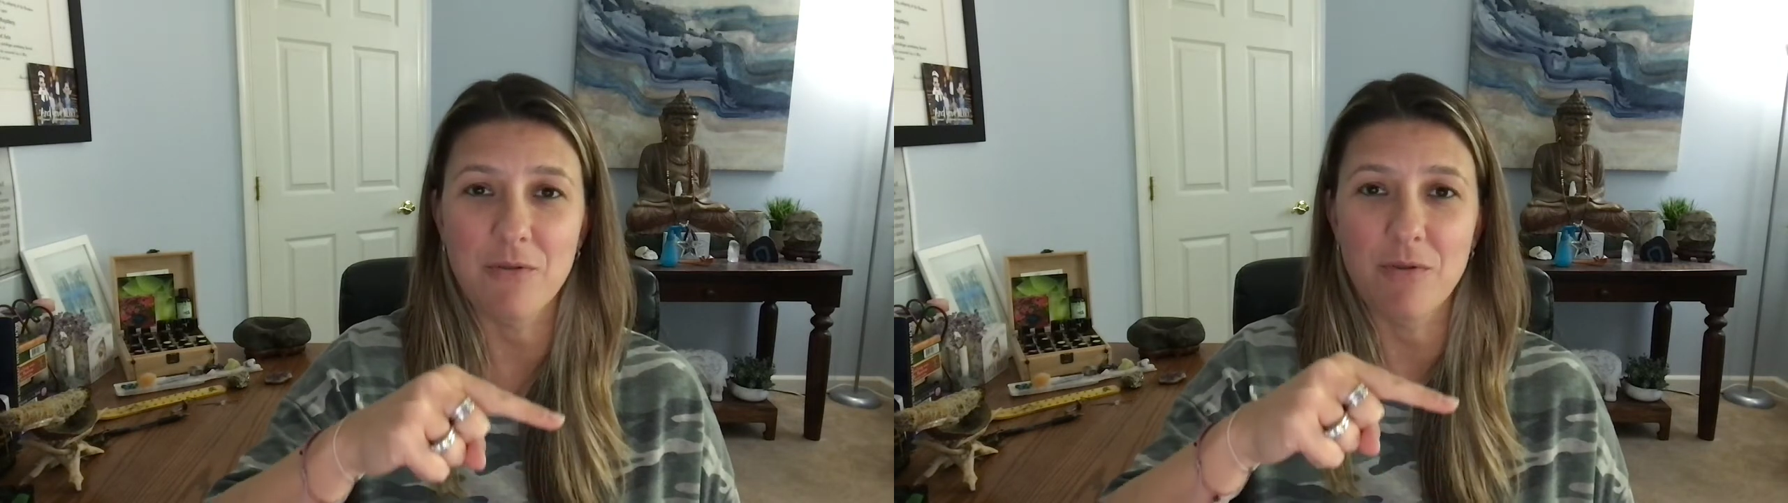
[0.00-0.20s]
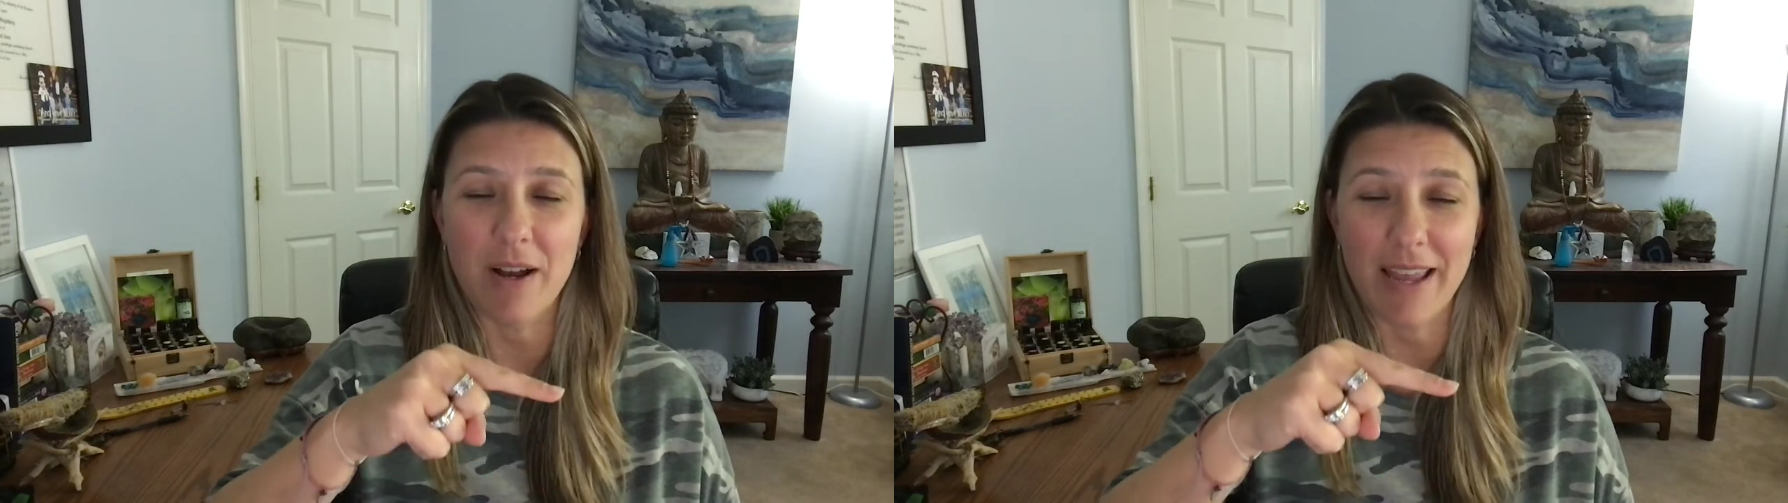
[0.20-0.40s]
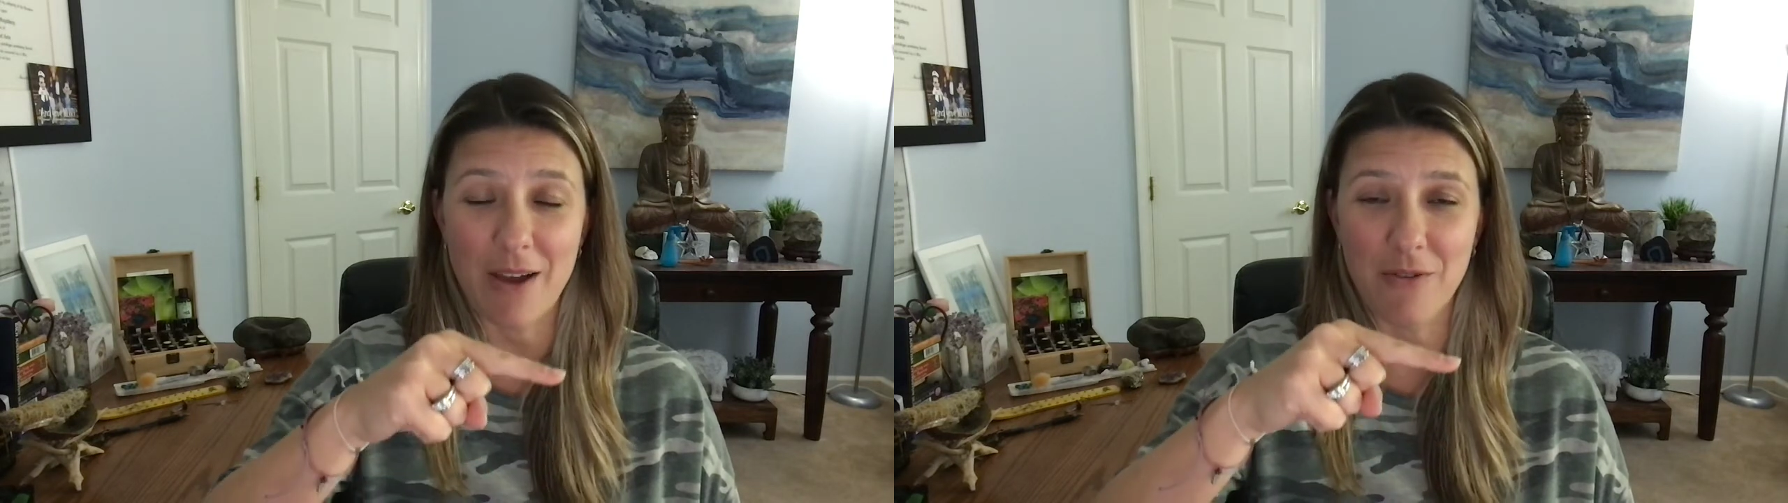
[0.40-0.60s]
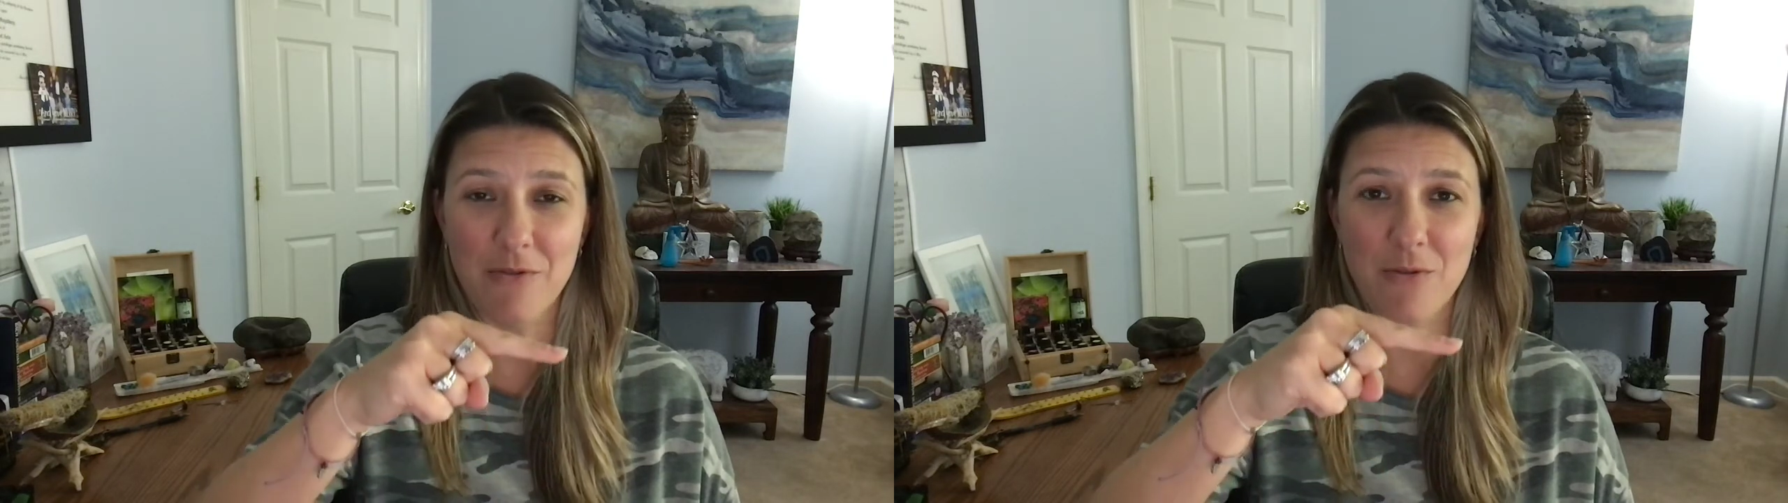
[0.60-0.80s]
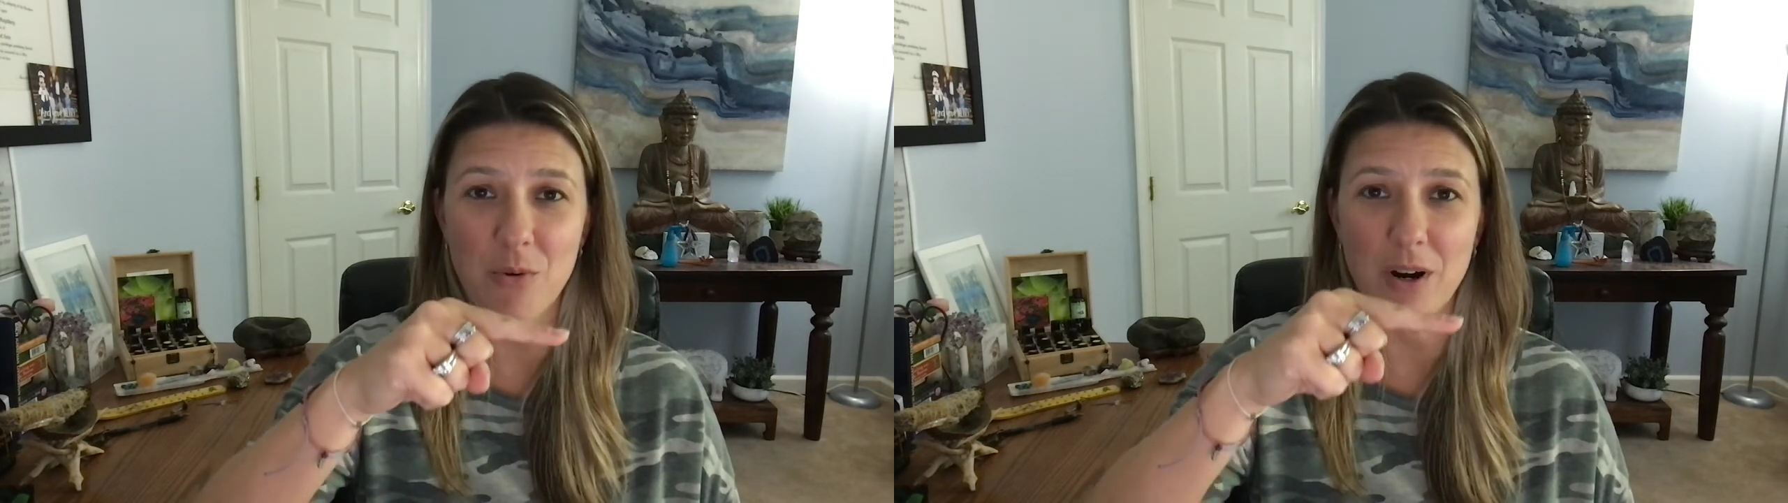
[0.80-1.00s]
a count of
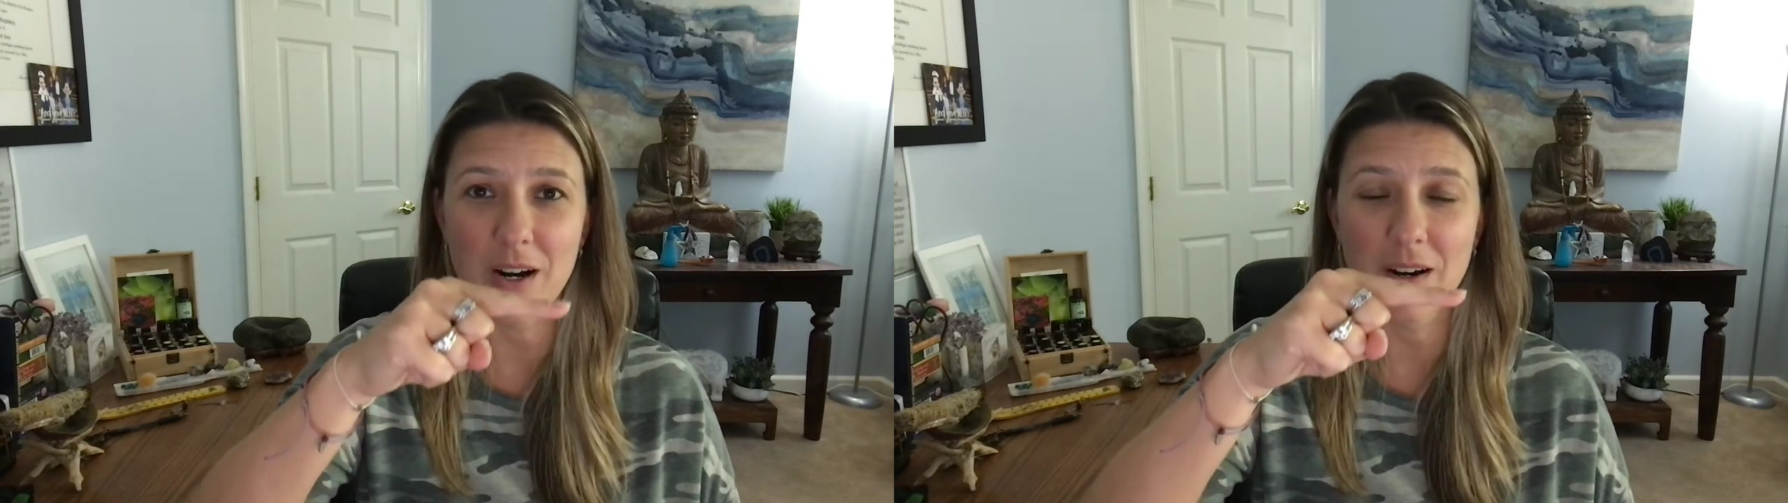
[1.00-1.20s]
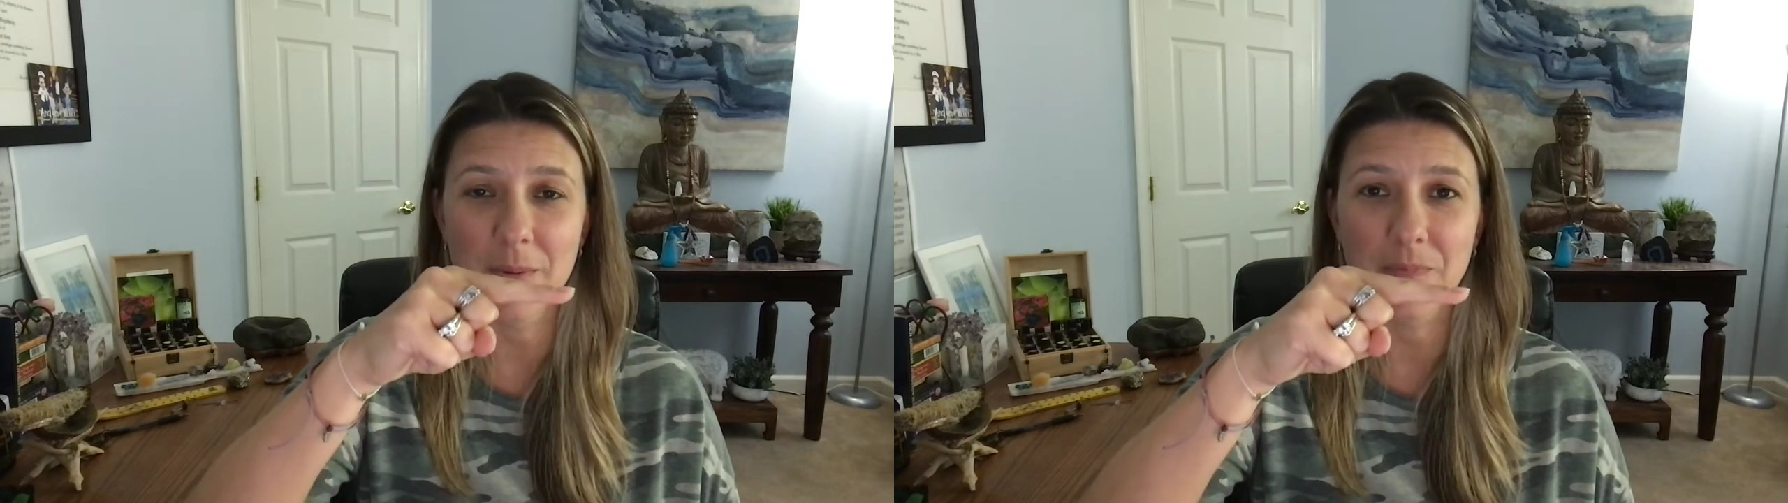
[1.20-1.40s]
4.